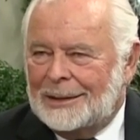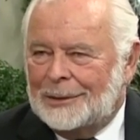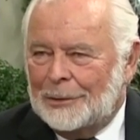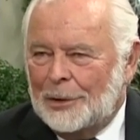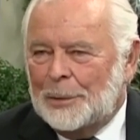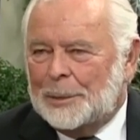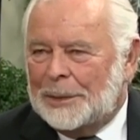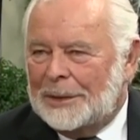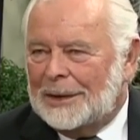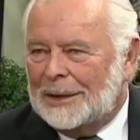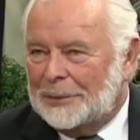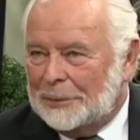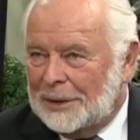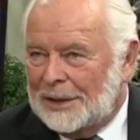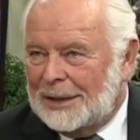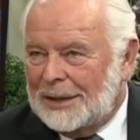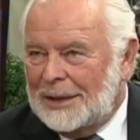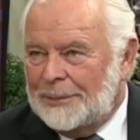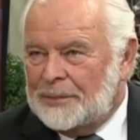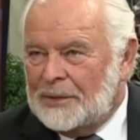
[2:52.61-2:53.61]
group here,
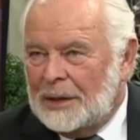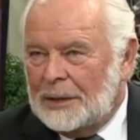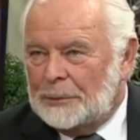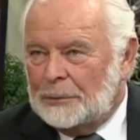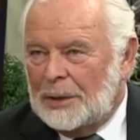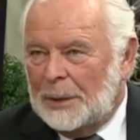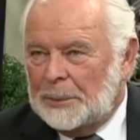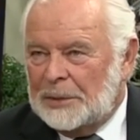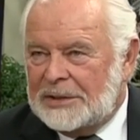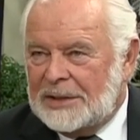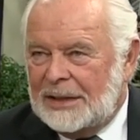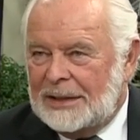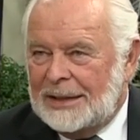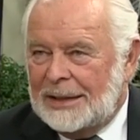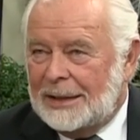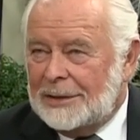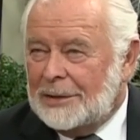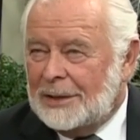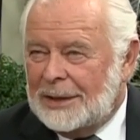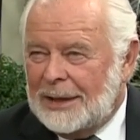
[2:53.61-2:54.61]
really,
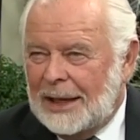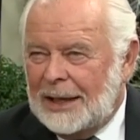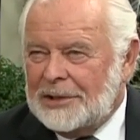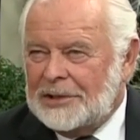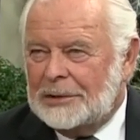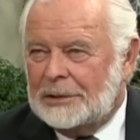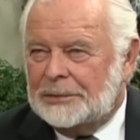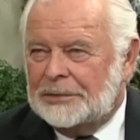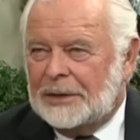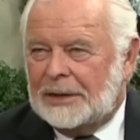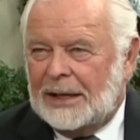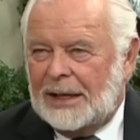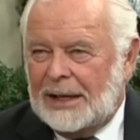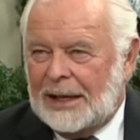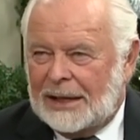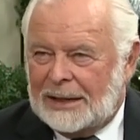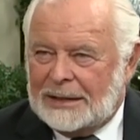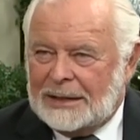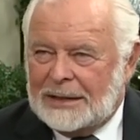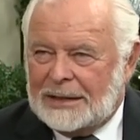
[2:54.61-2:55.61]
representing international
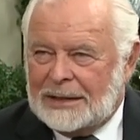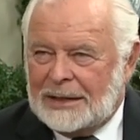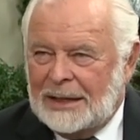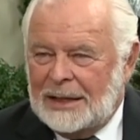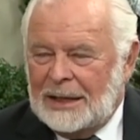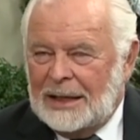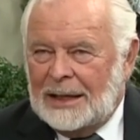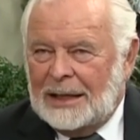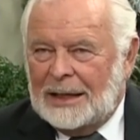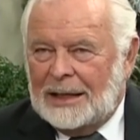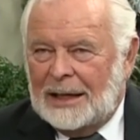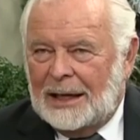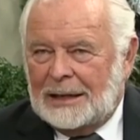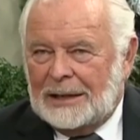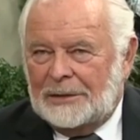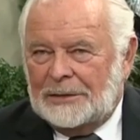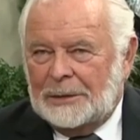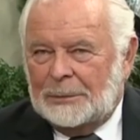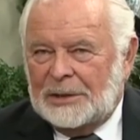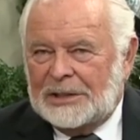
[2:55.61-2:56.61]
finance.
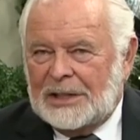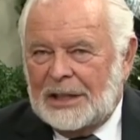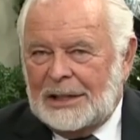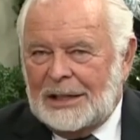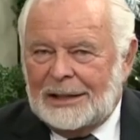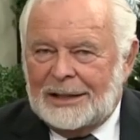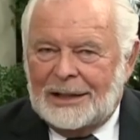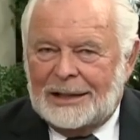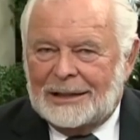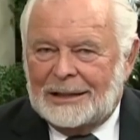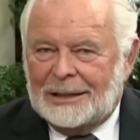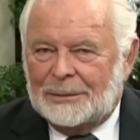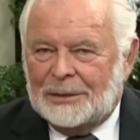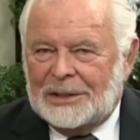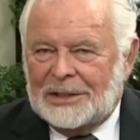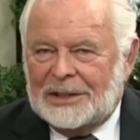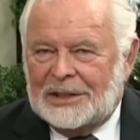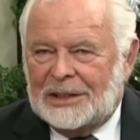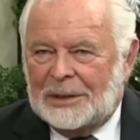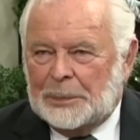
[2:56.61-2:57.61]
And if there was anything that
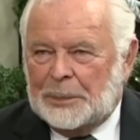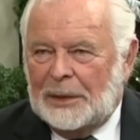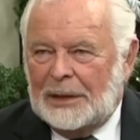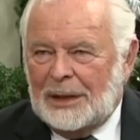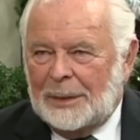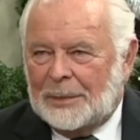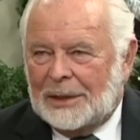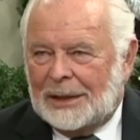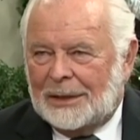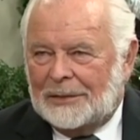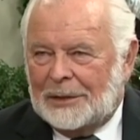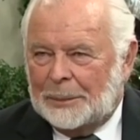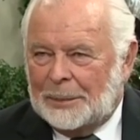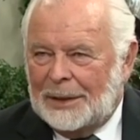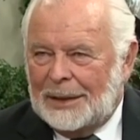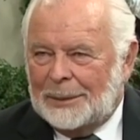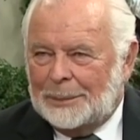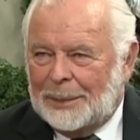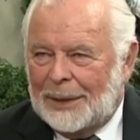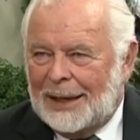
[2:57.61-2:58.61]
was the epitome of the
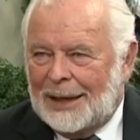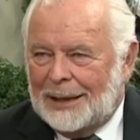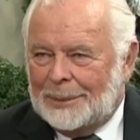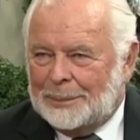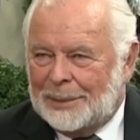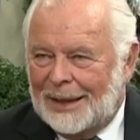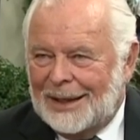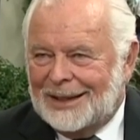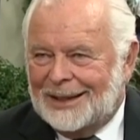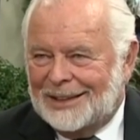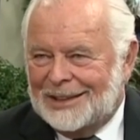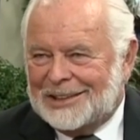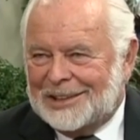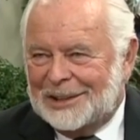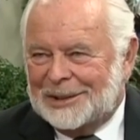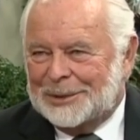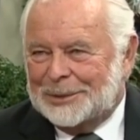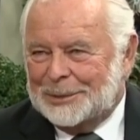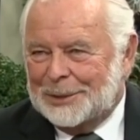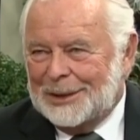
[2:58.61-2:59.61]
big bad bankers
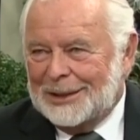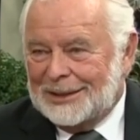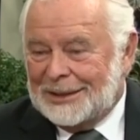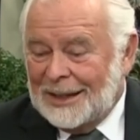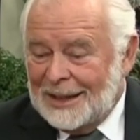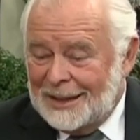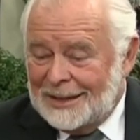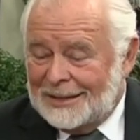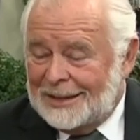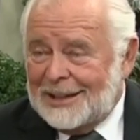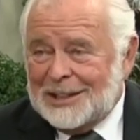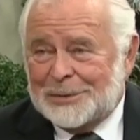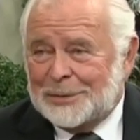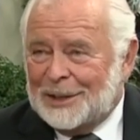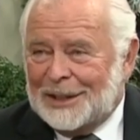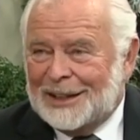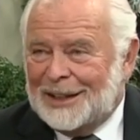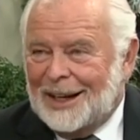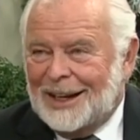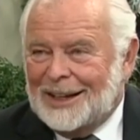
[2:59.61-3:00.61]
of the world, these
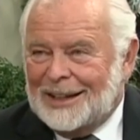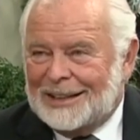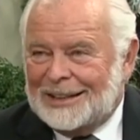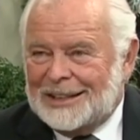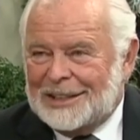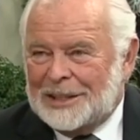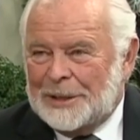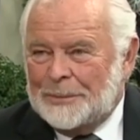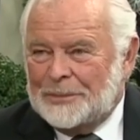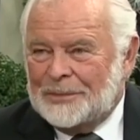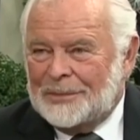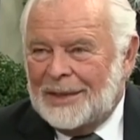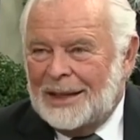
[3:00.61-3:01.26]
were the guys.